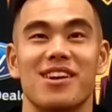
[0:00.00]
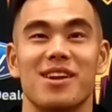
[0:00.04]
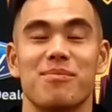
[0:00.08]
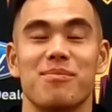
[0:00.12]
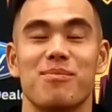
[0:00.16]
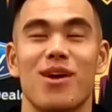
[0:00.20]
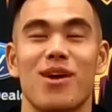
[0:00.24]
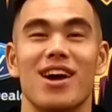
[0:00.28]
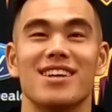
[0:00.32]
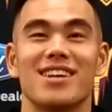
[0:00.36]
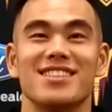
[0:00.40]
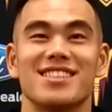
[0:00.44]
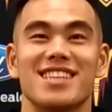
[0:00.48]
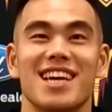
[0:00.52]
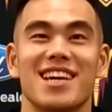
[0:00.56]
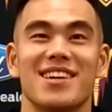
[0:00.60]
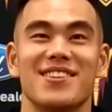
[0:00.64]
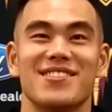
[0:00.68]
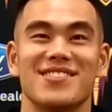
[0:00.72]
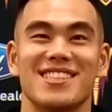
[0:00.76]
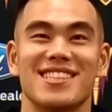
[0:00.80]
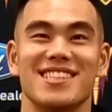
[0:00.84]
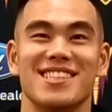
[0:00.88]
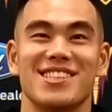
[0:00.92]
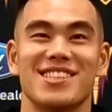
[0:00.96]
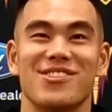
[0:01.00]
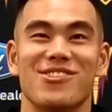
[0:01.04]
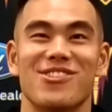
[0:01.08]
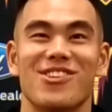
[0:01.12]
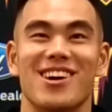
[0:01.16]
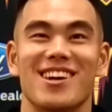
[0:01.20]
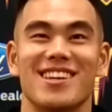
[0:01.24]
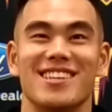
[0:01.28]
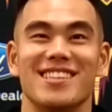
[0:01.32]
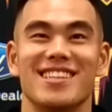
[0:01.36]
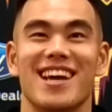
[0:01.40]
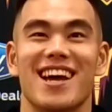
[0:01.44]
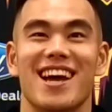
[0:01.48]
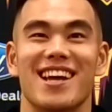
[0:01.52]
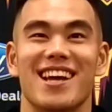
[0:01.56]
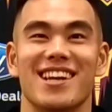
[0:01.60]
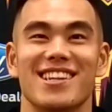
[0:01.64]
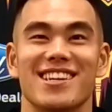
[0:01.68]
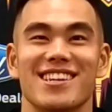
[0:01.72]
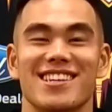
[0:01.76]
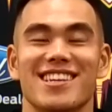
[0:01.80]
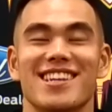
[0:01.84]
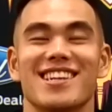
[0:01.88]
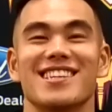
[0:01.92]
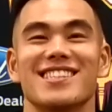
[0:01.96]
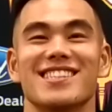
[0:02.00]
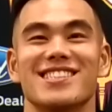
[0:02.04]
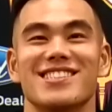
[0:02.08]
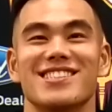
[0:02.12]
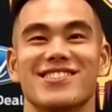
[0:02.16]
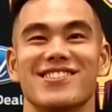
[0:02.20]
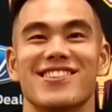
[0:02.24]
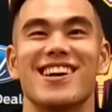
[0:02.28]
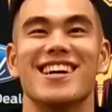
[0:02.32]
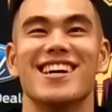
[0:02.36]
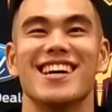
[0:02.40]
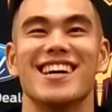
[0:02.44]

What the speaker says: LeBron James is the one that I look up to.